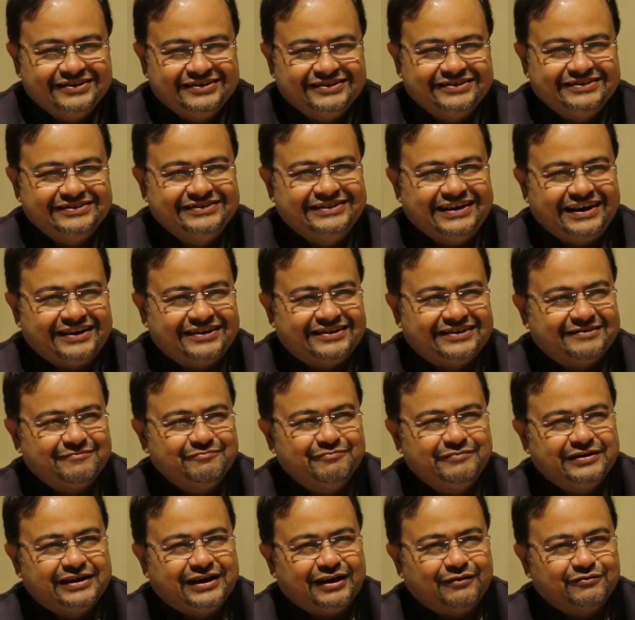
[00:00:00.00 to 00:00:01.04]

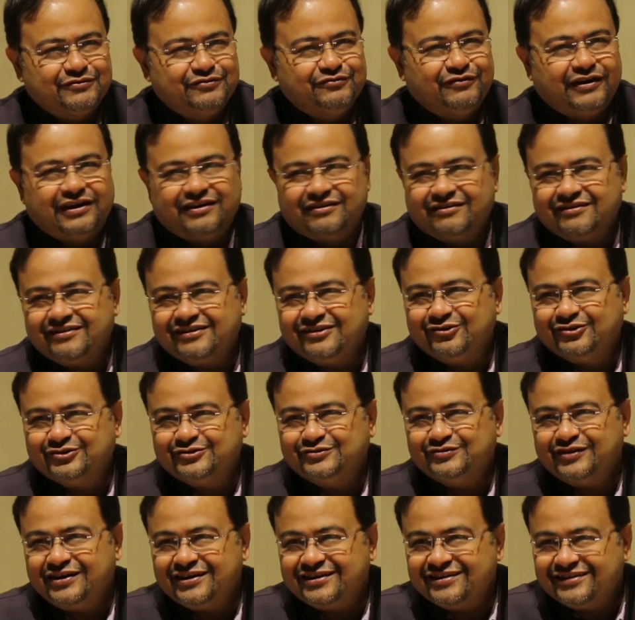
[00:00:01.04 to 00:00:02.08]
that becomes viral,
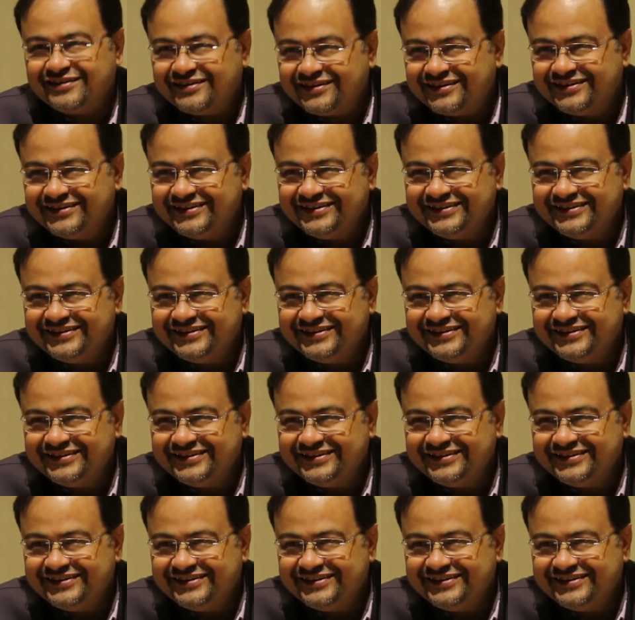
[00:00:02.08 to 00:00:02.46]
goes viral.